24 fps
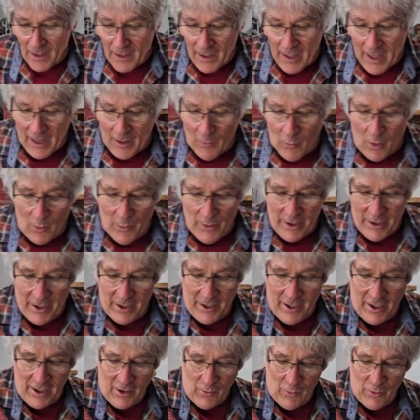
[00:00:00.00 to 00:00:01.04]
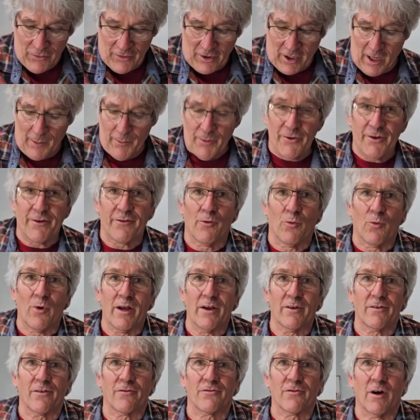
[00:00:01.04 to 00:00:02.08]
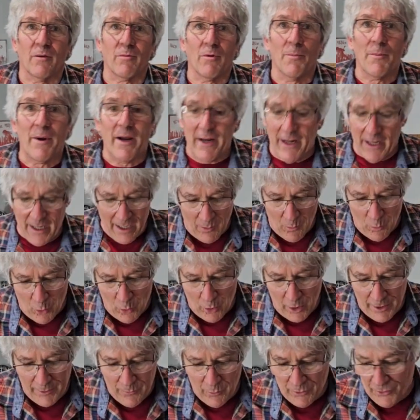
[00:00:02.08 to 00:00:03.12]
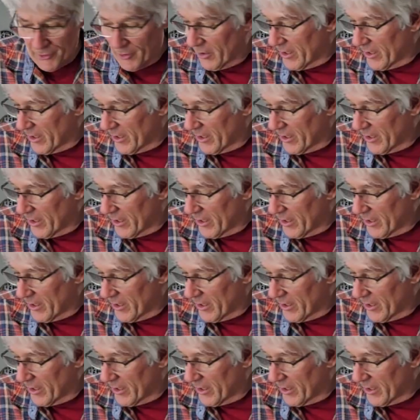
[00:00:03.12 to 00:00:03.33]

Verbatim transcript: And what we did here was a couple different ways of sublimating on wood with the